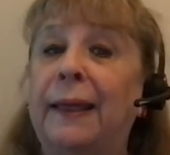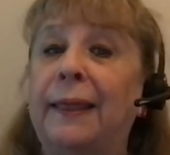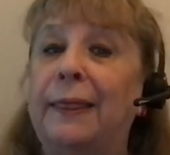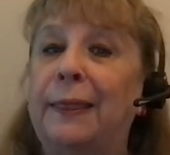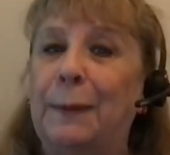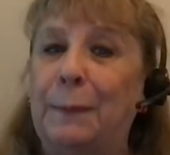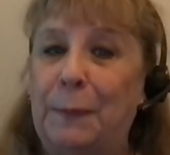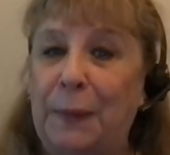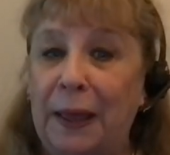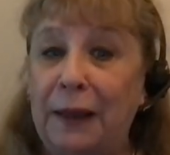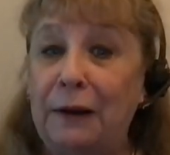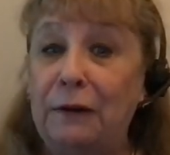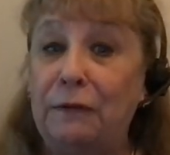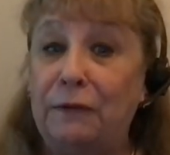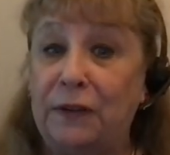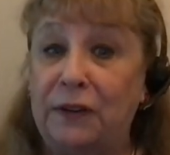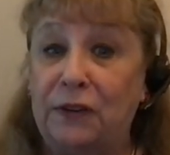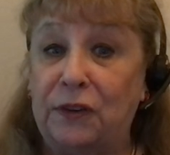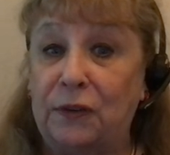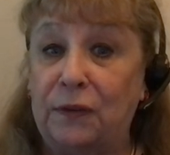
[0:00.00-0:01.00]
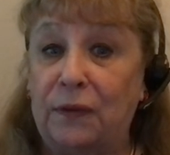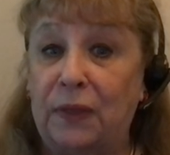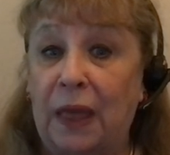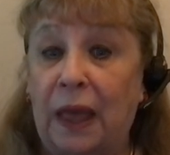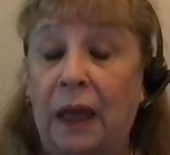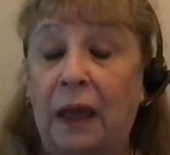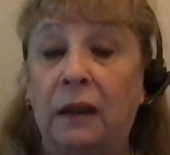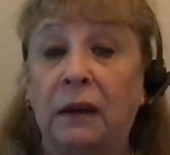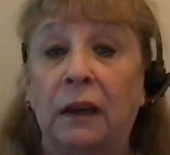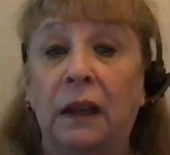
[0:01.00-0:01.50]
the benefits of
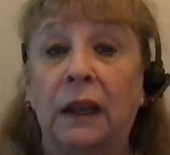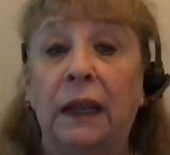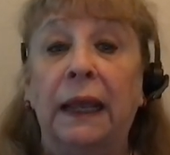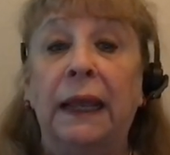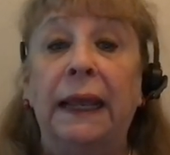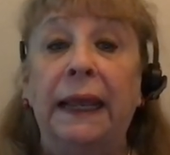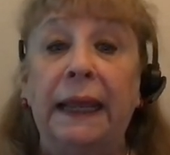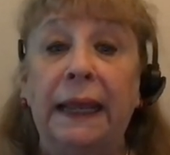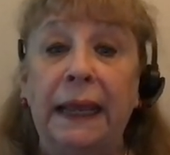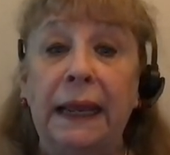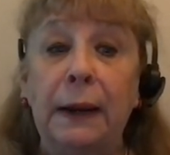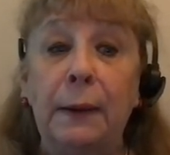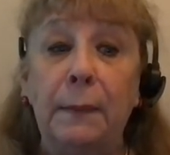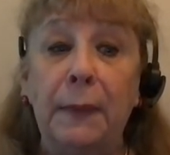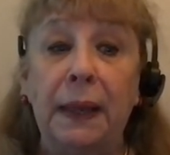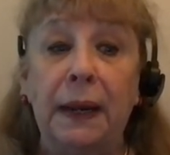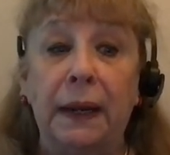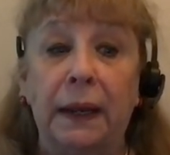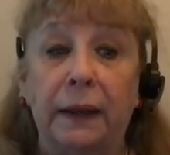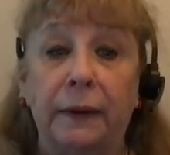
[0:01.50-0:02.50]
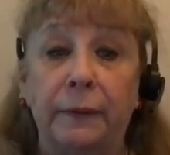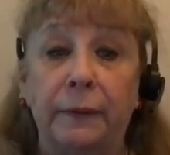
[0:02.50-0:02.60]
that in a minute.